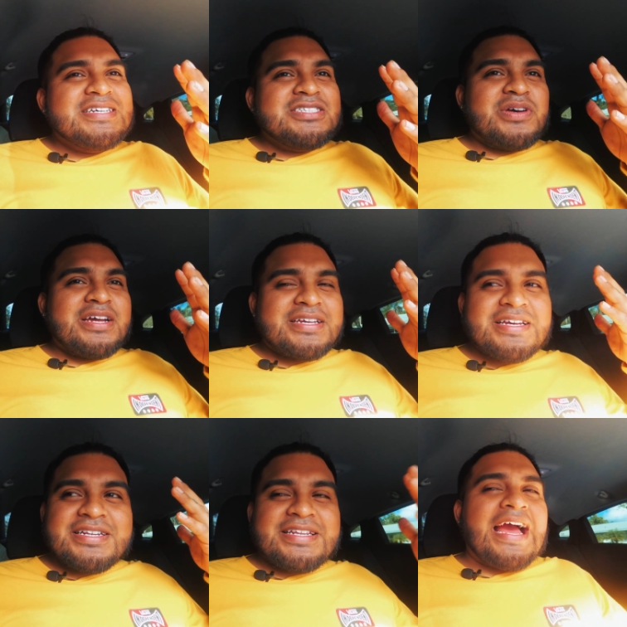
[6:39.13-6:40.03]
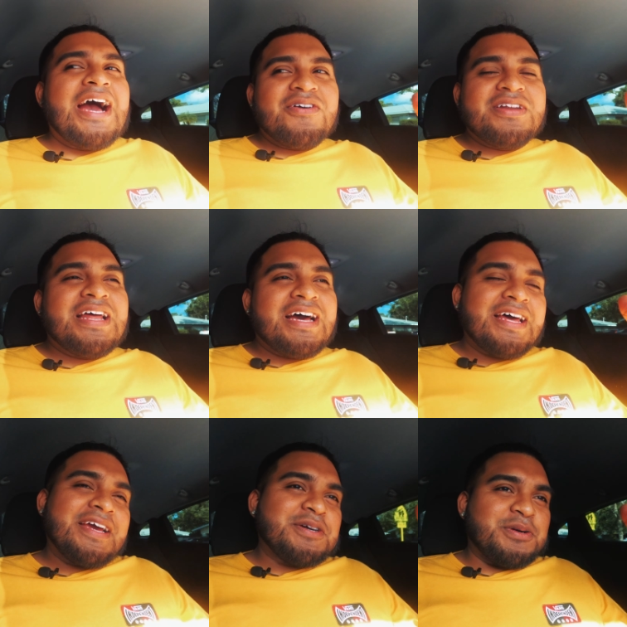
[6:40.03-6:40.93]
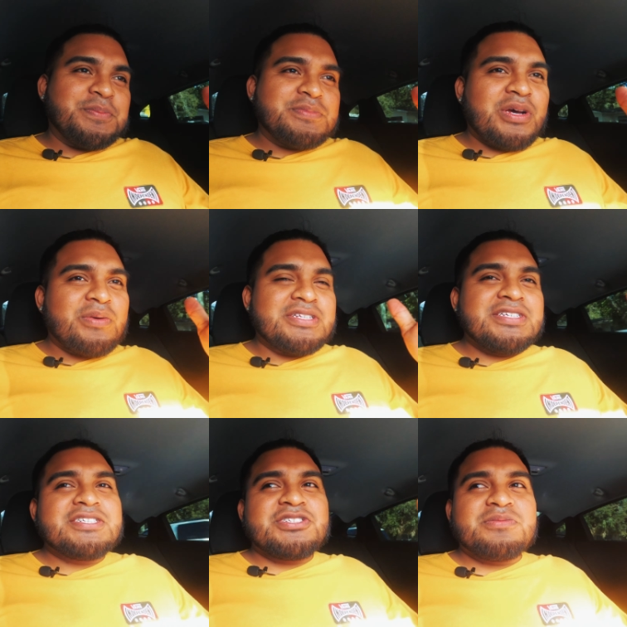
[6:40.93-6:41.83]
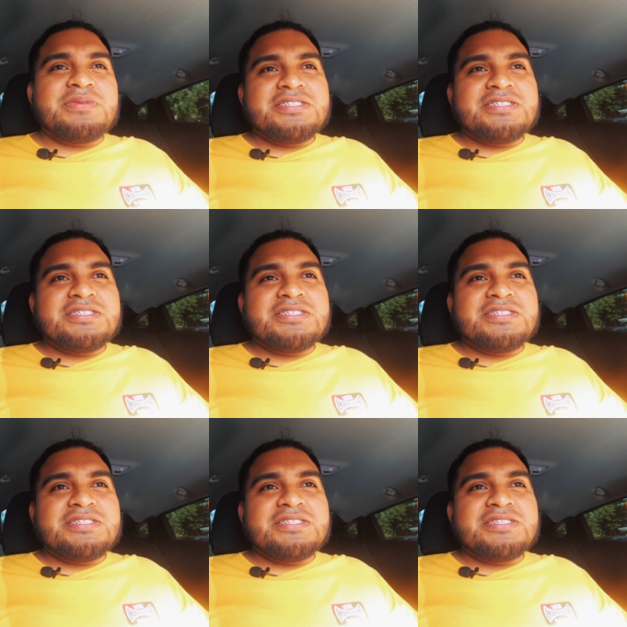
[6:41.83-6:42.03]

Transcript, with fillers: So I'd get down and not like them, so I wouldn't touch them.